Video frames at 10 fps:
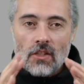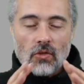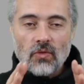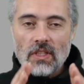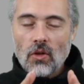
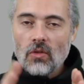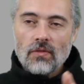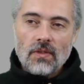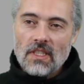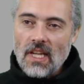So read all the
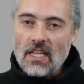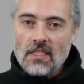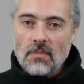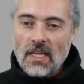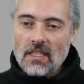free
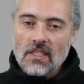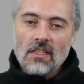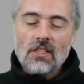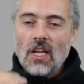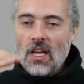testing
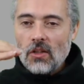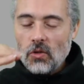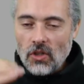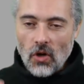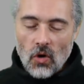magazines,
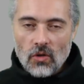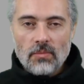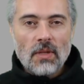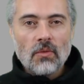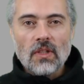look at all the
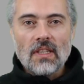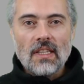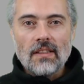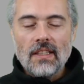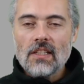people that
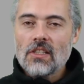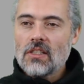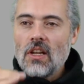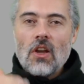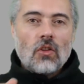they
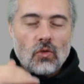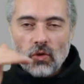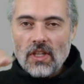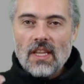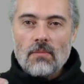list,
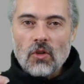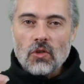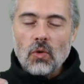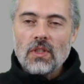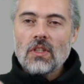look at them
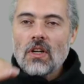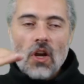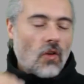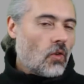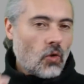on
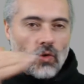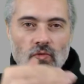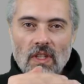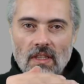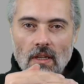Twitter, go
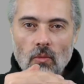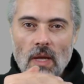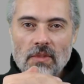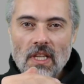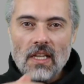and read their
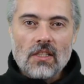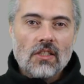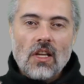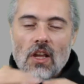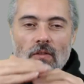
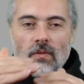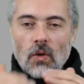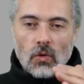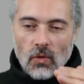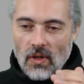websites,
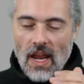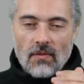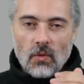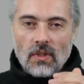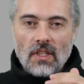follow
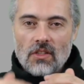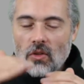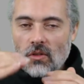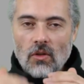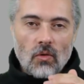everyone that's
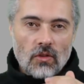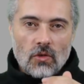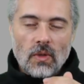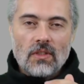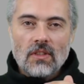on all the
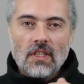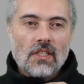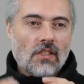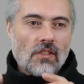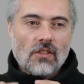Twitter
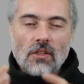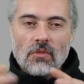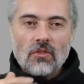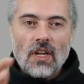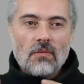lists,
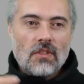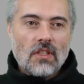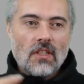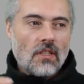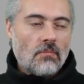subscribe
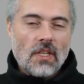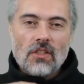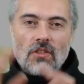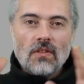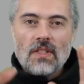to the
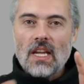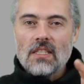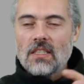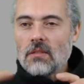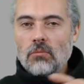Ministry of
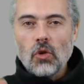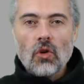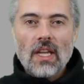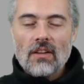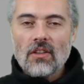Testing
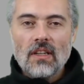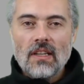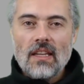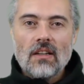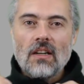blog
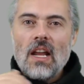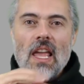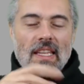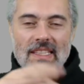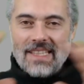aggregator,
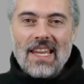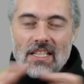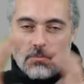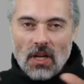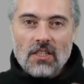get
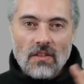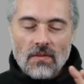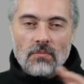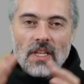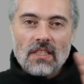as much
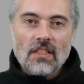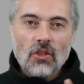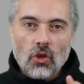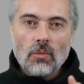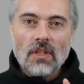information
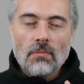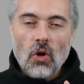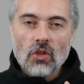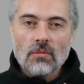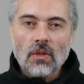as humanly
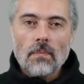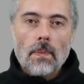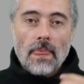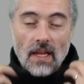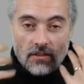possible,
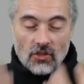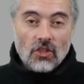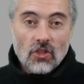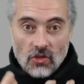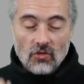and
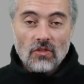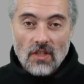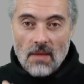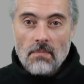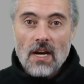just
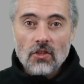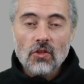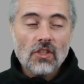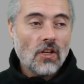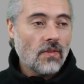immerse
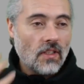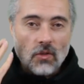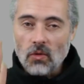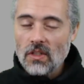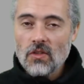yourself in
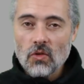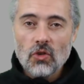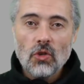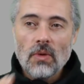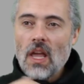it. Go onto
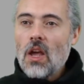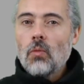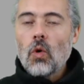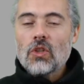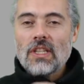YouTube,
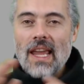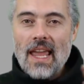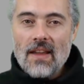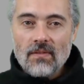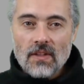watch
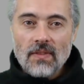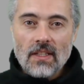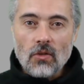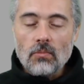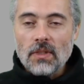every
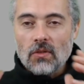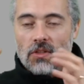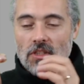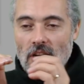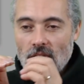video, but
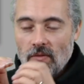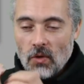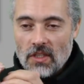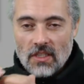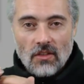don't just
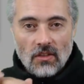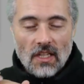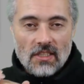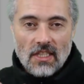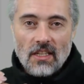focus in on
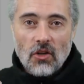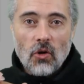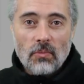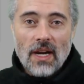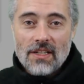a
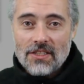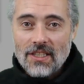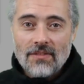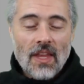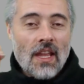single
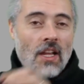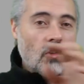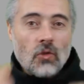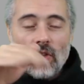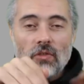person.
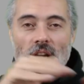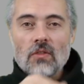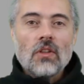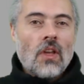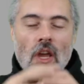Look
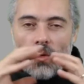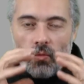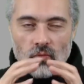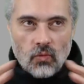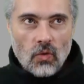around.
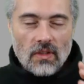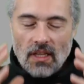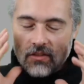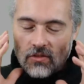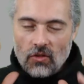
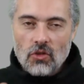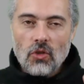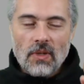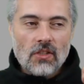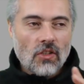
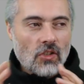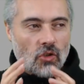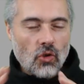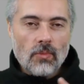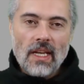YouTube has got
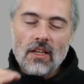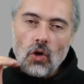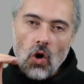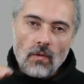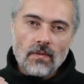so many
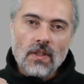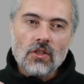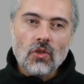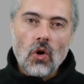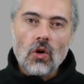
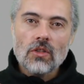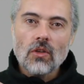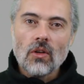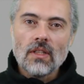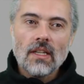conference talks
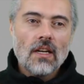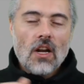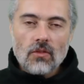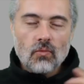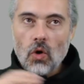on there.
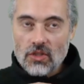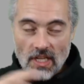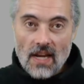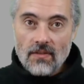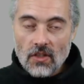You can
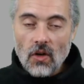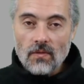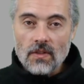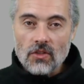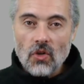watch every
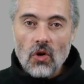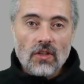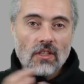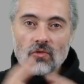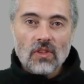conference
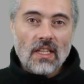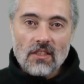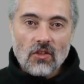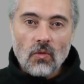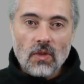talk that is
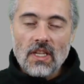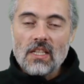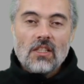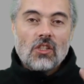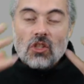related to software
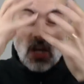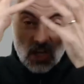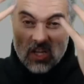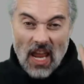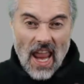testing, just
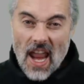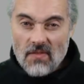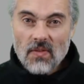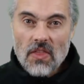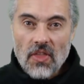
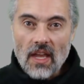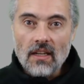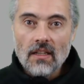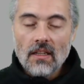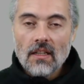everything.